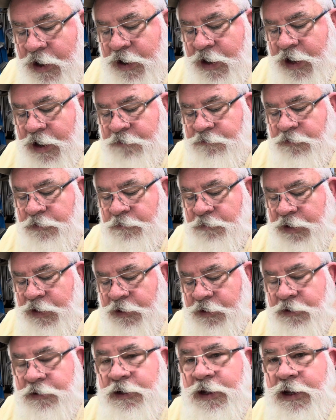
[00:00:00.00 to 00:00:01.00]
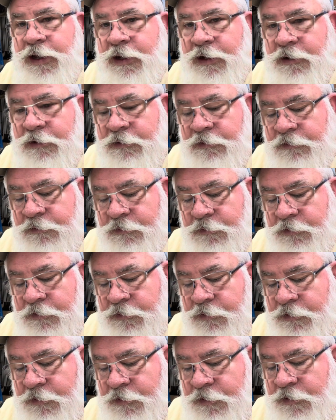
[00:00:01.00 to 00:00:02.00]
have to be a clown.
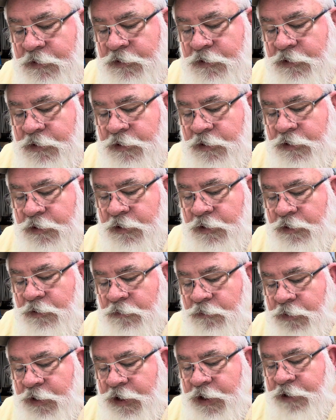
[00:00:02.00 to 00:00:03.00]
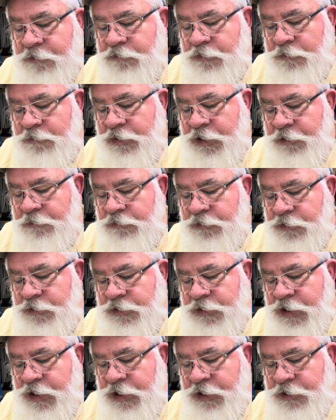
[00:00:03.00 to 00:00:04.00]
Whenever people
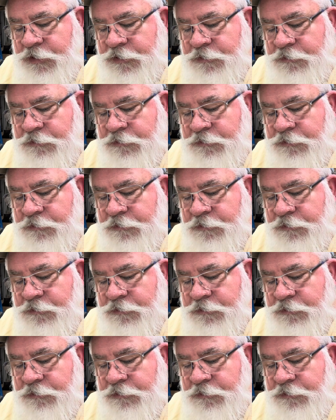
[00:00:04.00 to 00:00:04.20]
tease